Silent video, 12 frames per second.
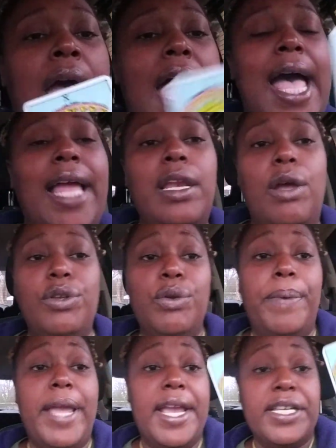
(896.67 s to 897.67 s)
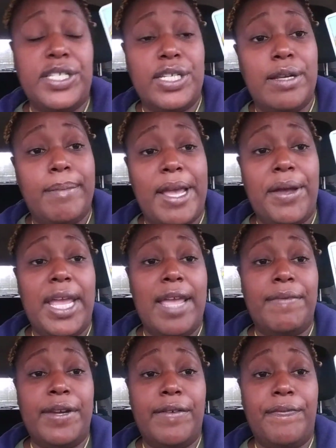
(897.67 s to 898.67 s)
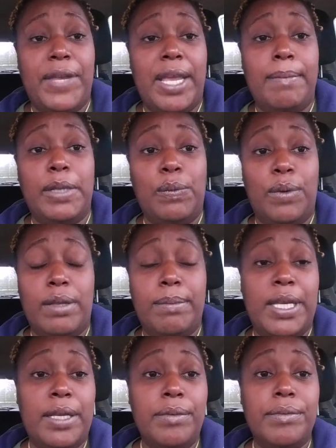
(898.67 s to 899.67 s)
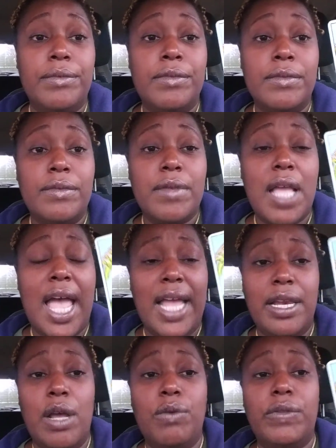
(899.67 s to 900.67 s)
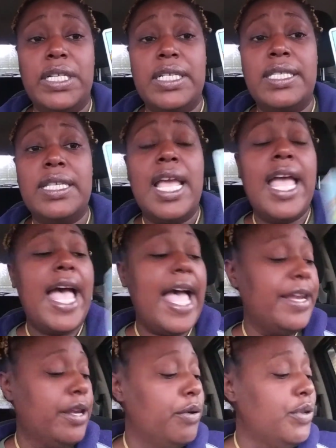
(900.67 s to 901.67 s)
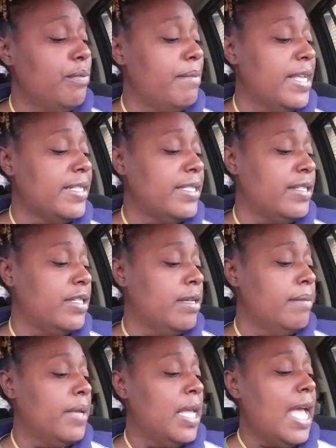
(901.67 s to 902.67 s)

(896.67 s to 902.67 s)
I know you passionate about having a family with me. I know this. I know you messed up.